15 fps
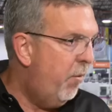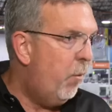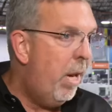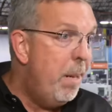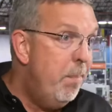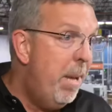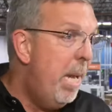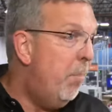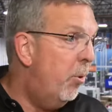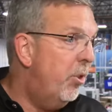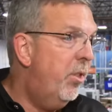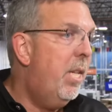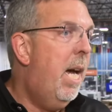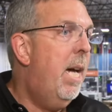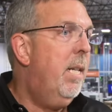the right paper
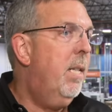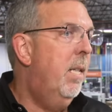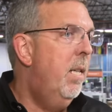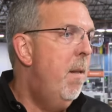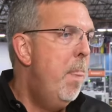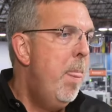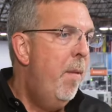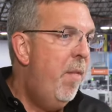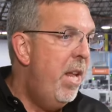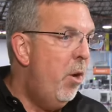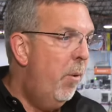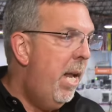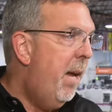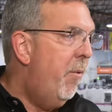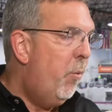stock, they
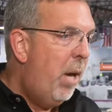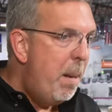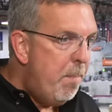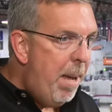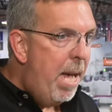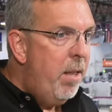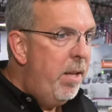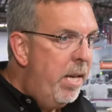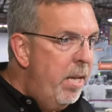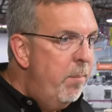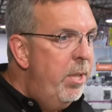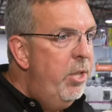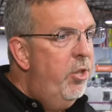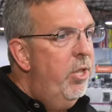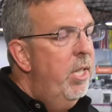don't have the right ballot
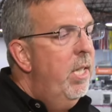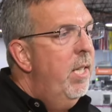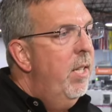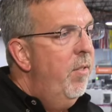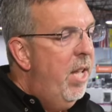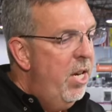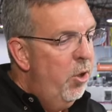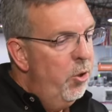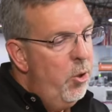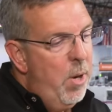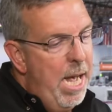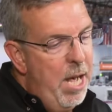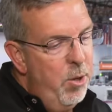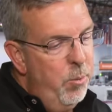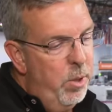image, they don't know how to